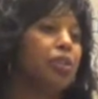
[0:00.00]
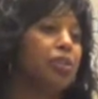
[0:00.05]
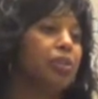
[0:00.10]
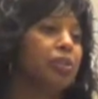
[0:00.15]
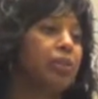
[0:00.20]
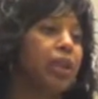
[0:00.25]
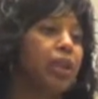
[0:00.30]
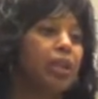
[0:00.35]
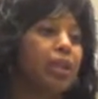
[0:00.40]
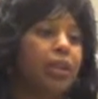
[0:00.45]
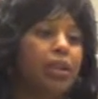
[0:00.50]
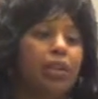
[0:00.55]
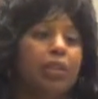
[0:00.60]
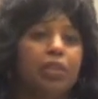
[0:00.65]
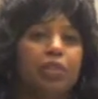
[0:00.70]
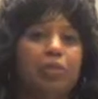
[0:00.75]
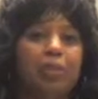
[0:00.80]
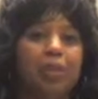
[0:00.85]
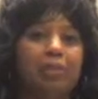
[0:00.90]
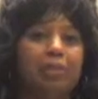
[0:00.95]
due to
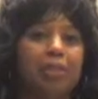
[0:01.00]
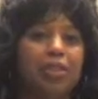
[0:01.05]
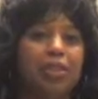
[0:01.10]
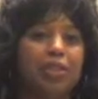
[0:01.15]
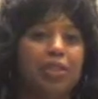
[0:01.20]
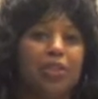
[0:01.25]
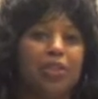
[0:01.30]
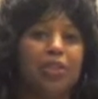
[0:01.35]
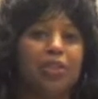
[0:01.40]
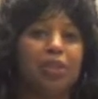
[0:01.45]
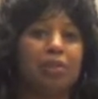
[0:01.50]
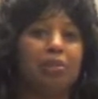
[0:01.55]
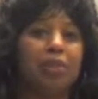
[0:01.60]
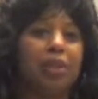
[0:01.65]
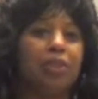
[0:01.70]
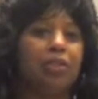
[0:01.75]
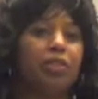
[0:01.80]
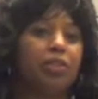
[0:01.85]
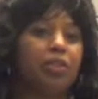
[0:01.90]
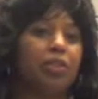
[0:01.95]
retinitis pigmentosa.
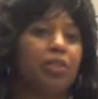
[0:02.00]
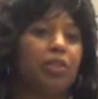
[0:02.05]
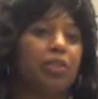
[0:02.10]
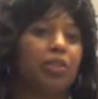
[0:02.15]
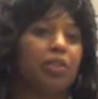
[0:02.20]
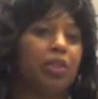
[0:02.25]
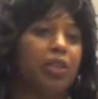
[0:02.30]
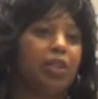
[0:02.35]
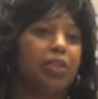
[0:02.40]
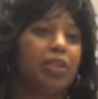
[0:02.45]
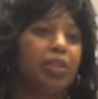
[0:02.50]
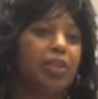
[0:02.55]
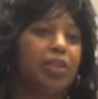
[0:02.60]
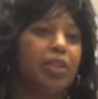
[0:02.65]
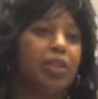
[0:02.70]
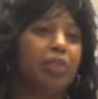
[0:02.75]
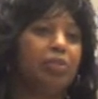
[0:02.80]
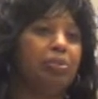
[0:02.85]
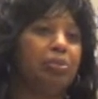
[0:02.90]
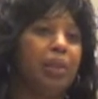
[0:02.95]
My sister is
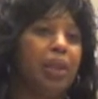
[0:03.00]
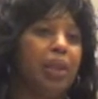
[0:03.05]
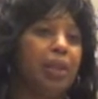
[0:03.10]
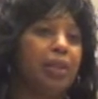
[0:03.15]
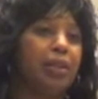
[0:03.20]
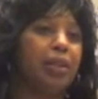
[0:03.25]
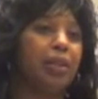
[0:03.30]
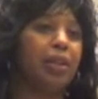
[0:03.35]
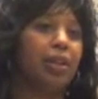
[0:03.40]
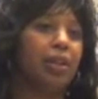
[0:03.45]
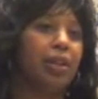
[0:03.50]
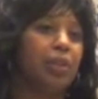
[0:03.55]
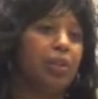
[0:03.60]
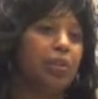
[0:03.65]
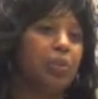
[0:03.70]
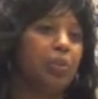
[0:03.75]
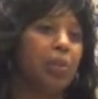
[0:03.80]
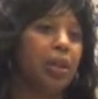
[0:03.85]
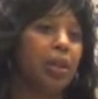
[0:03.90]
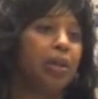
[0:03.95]
also deafblind
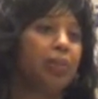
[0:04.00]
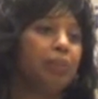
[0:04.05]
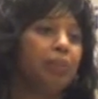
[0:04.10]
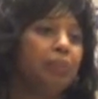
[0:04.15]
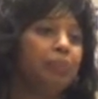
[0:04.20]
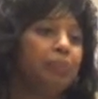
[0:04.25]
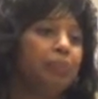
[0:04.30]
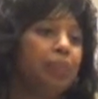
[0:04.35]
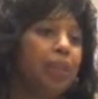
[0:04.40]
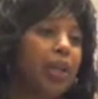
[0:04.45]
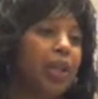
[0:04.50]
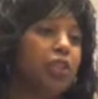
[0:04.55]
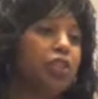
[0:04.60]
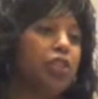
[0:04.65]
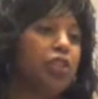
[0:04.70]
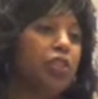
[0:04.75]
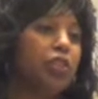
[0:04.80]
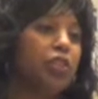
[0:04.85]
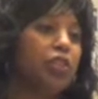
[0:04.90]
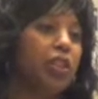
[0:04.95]
as well,
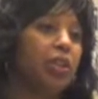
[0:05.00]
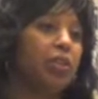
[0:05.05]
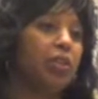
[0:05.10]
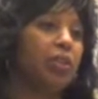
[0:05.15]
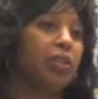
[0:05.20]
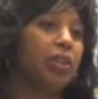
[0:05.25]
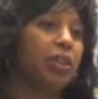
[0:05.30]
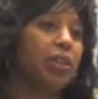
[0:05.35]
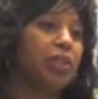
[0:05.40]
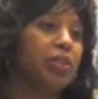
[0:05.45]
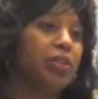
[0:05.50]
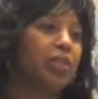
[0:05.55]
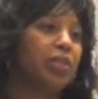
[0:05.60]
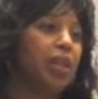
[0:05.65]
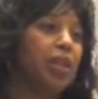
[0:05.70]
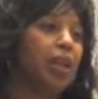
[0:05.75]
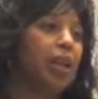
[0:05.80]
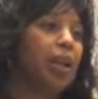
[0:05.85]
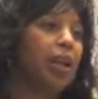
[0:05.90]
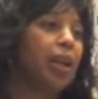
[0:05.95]
and she's the oldest.
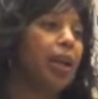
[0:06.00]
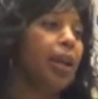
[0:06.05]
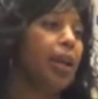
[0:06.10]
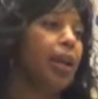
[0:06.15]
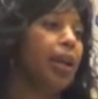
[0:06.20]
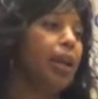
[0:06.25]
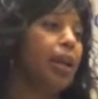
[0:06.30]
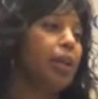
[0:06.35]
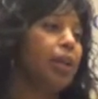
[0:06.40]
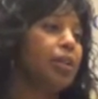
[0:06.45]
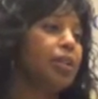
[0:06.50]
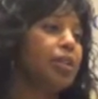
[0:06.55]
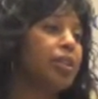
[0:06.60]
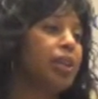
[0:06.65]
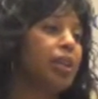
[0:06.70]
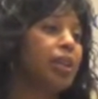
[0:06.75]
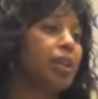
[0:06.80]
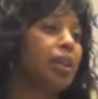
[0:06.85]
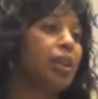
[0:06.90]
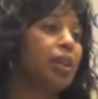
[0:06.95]
And
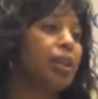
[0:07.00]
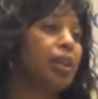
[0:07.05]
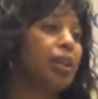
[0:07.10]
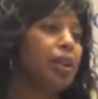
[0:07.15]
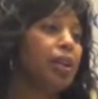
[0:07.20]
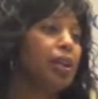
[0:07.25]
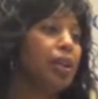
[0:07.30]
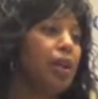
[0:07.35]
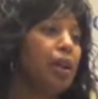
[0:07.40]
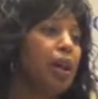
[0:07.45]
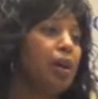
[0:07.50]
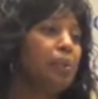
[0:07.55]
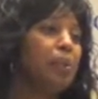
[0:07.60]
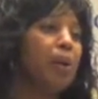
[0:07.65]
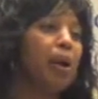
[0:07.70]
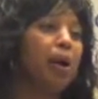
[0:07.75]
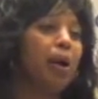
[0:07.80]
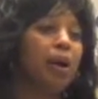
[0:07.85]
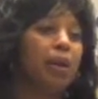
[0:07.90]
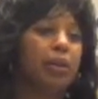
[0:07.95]

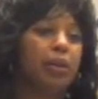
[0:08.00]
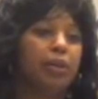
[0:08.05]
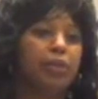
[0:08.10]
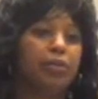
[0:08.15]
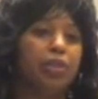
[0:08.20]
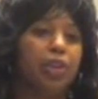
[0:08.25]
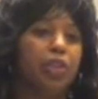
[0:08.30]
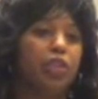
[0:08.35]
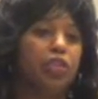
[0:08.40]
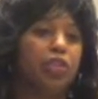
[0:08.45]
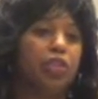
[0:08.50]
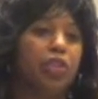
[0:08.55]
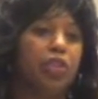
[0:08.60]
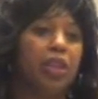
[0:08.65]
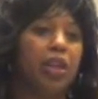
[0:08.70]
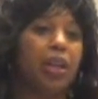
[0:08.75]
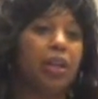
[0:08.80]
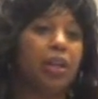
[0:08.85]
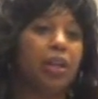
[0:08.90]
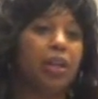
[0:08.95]
part of our
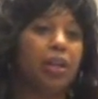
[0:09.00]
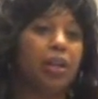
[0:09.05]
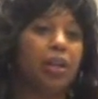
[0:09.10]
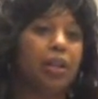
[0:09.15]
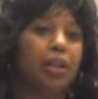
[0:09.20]
journey